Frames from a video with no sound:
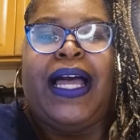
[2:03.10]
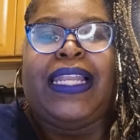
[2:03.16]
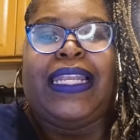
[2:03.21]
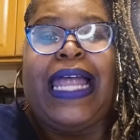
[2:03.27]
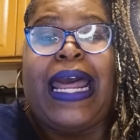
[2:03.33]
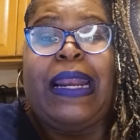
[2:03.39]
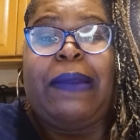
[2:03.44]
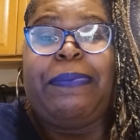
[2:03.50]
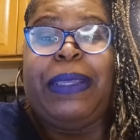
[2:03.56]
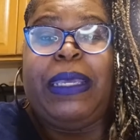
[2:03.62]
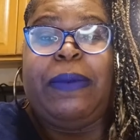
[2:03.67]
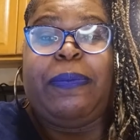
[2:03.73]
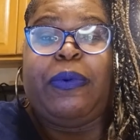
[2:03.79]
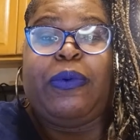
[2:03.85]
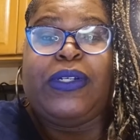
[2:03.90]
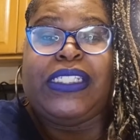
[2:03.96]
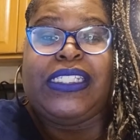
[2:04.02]
lot of
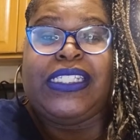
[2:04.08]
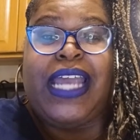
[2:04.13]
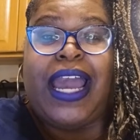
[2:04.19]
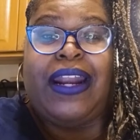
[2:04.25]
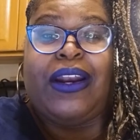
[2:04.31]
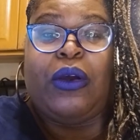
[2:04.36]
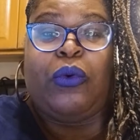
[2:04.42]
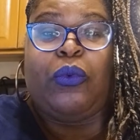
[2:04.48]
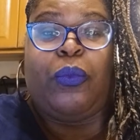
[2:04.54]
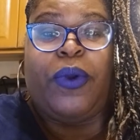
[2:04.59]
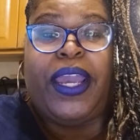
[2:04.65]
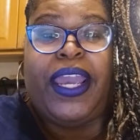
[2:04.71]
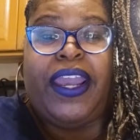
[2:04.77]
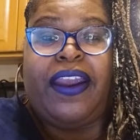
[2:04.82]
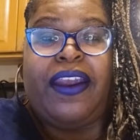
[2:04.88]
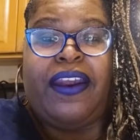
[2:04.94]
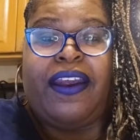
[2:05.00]
people is not
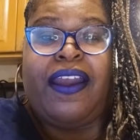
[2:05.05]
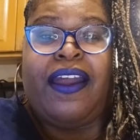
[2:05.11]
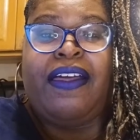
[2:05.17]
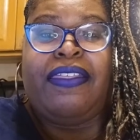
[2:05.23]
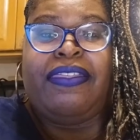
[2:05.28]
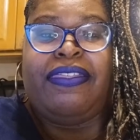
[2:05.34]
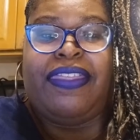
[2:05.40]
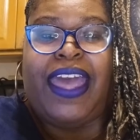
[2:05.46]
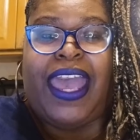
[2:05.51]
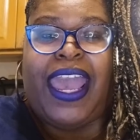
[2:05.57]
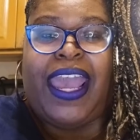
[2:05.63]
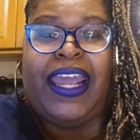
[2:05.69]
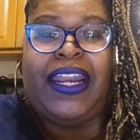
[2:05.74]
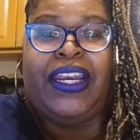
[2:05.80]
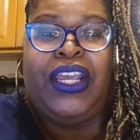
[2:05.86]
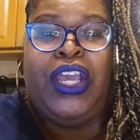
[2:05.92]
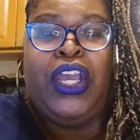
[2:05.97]
aware
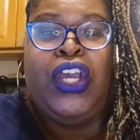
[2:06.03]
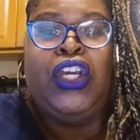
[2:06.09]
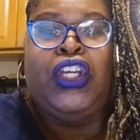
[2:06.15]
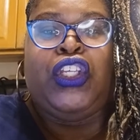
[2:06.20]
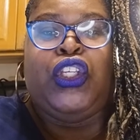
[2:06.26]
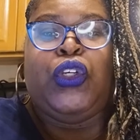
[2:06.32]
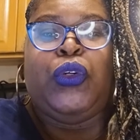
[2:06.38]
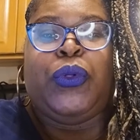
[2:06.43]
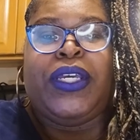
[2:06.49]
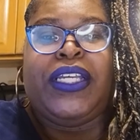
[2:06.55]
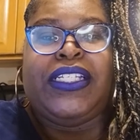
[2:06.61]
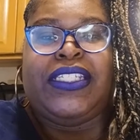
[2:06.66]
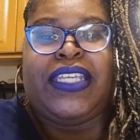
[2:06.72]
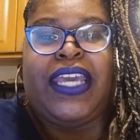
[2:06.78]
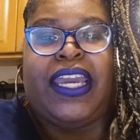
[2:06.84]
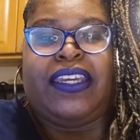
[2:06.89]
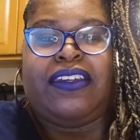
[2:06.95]
that you can
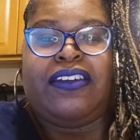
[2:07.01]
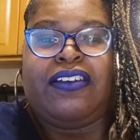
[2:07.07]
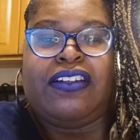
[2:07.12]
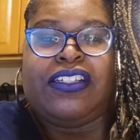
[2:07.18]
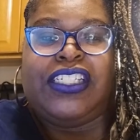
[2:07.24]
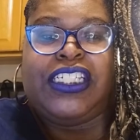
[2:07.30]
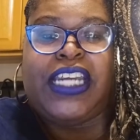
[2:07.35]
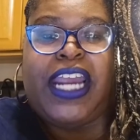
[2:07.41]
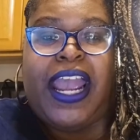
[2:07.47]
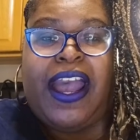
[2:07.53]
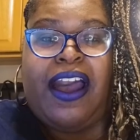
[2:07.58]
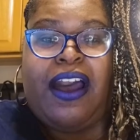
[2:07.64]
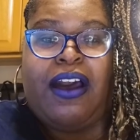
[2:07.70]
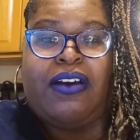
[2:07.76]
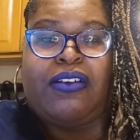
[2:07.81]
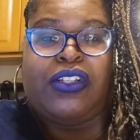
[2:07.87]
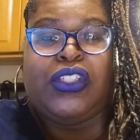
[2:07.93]
take your
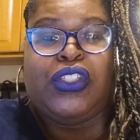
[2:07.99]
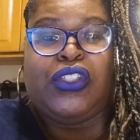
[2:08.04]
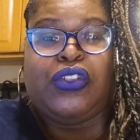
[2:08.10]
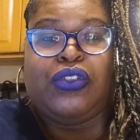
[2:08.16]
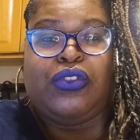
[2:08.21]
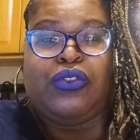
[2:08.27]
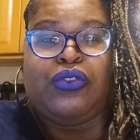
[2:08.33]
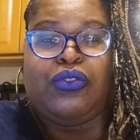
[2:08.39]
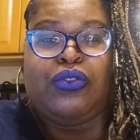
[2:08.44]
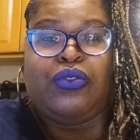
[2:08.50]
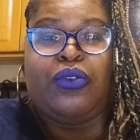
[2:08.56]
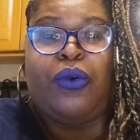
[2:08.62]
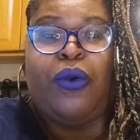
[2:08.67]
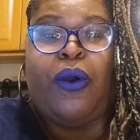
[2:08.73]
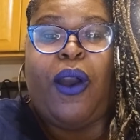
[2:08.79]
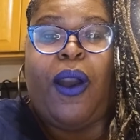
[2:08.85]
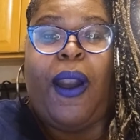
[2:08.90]
child to
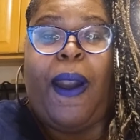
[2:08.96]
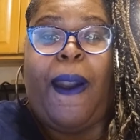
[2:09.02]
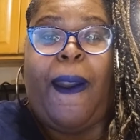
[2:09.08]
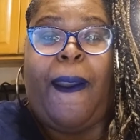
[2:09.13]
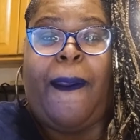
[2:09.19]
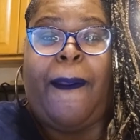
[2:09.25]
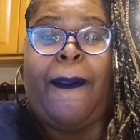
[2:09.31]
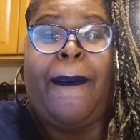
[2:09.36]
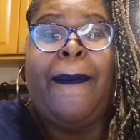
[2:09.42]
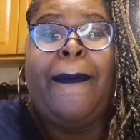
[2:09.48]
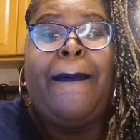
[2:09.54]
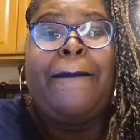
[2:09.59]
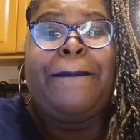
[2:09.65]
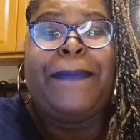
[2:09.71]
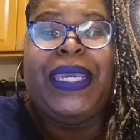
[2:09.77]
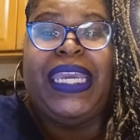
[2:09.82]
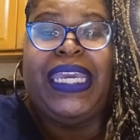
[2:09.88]
a
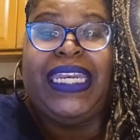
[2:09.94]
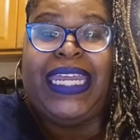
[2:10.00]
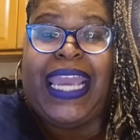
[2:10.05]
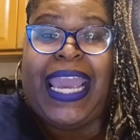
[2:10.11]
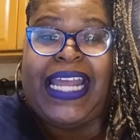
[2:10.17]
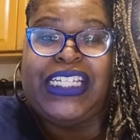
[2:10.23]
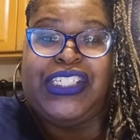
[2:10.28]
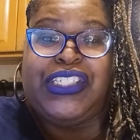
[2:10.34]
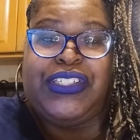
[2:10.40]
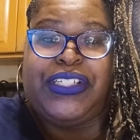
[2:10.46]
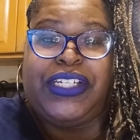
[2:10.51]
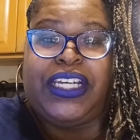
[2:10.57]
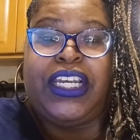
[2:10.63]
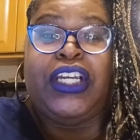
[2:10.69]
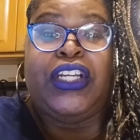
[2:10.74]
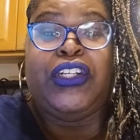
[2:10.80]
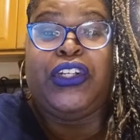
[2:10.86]

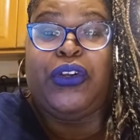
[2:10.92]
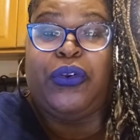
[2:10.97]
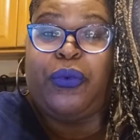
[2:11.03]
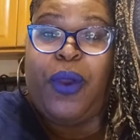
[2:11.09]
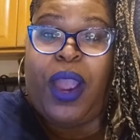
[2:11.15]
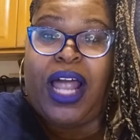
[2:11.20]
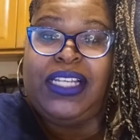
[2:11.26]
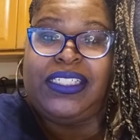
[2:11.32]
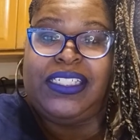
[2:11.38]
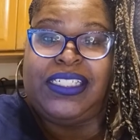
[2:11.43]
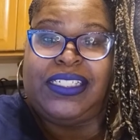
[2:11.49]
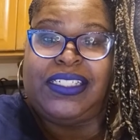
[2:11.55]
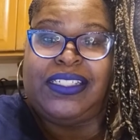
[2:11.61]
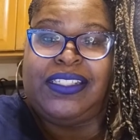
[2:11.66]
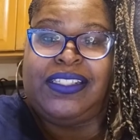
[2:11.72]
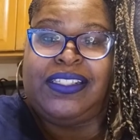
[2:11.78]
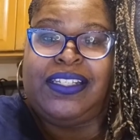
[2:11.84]
pediatric
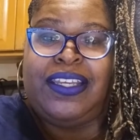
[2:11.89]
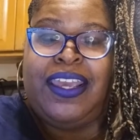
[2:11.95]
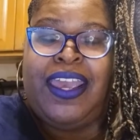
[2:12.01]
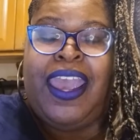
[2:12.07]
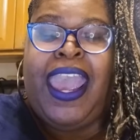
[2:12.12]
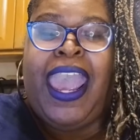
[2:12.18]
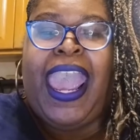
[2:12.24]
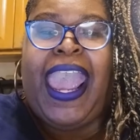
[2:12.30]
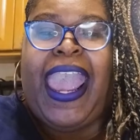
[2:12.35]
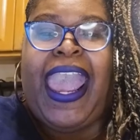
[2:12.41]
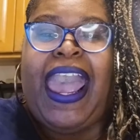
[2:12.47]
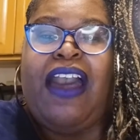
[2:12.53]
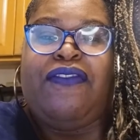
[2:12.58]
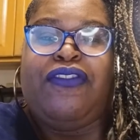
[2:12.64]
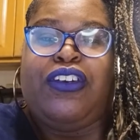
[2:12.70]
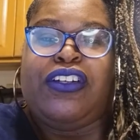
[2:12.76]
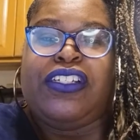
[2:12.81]
neurologist and
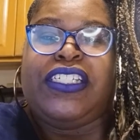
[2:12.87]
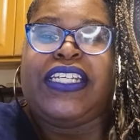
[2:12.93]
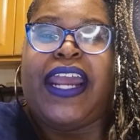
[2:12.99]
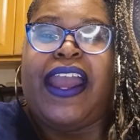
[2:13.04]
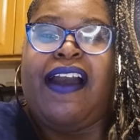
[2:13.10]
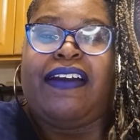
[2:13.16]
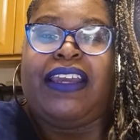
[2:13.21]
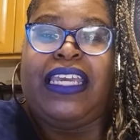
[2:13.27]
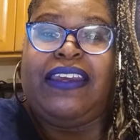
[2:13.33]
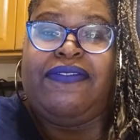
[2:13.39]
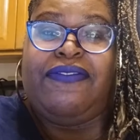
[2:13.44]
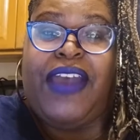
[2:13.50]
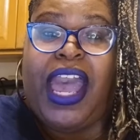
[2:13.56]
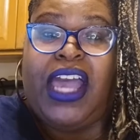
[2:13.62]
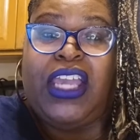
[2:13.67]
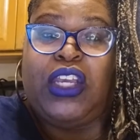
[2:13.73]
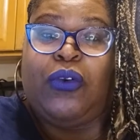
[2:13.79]
have your child
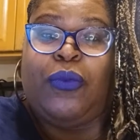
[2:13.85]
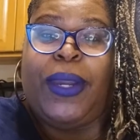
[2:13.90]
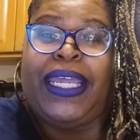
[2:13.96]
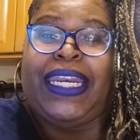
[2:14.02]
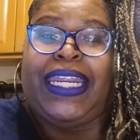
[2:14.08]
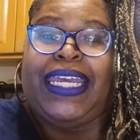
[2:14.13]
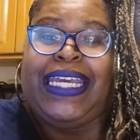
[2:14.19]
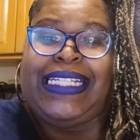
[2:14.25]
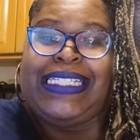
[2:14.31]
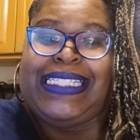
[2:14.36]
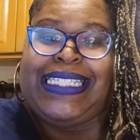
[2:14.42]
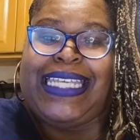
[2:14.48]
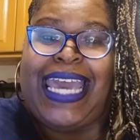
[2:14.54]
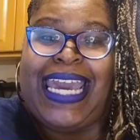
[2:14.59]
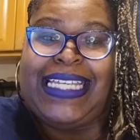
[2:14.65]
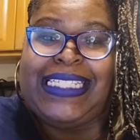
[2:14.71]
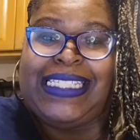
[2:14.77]
evaluated and
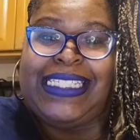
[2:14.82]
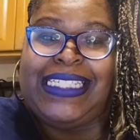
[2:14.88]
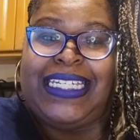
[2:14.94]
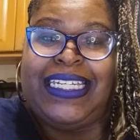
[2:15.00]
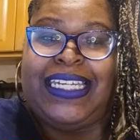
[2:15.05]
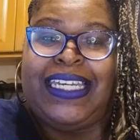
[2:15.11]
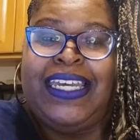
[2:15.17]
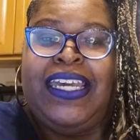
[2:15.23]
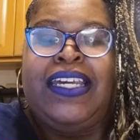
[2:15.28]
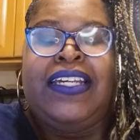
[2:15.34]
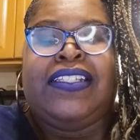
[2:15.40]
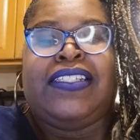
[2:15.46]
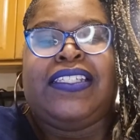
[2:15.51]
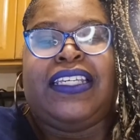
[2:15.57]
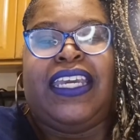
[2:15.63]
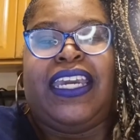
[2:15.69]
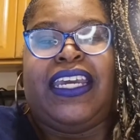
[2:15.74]
tested
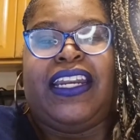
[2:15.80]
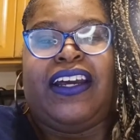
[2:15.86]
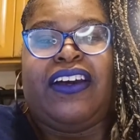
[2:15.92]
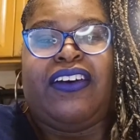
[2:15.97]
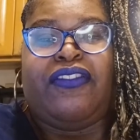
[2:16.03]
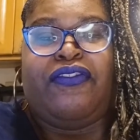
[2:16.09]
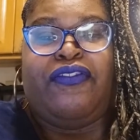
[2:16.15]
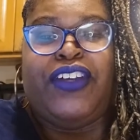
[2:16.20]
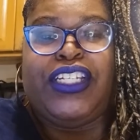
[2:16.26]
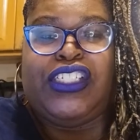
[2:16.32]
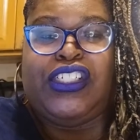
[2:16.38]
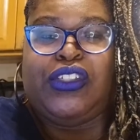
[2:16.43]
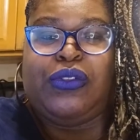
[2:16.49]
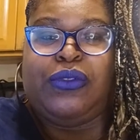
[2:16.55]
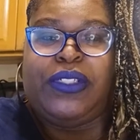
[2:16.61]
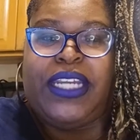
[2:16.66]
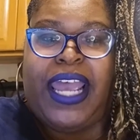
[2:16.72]
to get
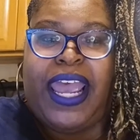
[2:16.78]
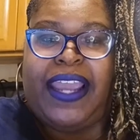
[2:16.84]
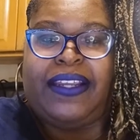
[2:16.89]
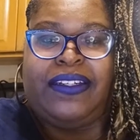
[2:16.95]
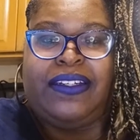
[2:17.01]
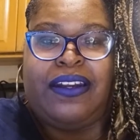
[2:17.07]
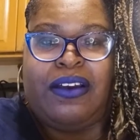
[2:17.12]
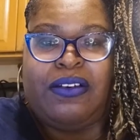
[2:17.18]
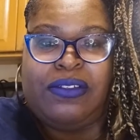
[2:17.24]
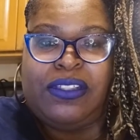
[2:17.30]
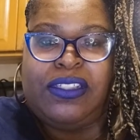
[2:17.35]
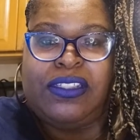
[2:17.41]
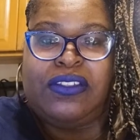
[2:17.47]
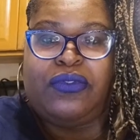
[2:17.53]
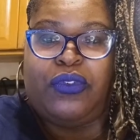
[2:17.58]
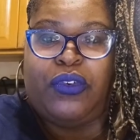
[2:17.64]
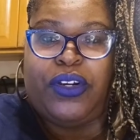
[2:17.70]
official
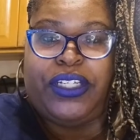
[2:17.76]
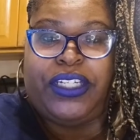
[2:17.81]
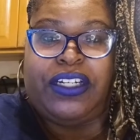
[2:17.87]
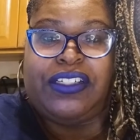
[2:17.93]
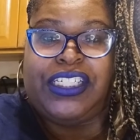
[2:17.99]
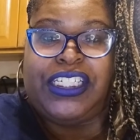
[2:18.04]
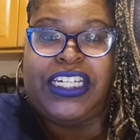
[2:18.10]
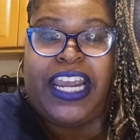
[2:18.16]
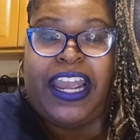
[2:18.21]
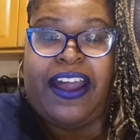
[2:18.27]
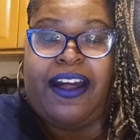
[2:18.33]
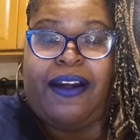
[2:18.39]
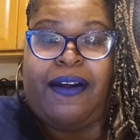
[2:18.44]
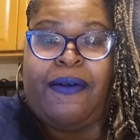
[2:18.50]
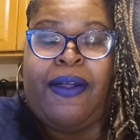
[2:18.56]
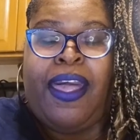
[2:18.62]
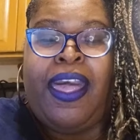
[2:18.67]
diagnosis for your child.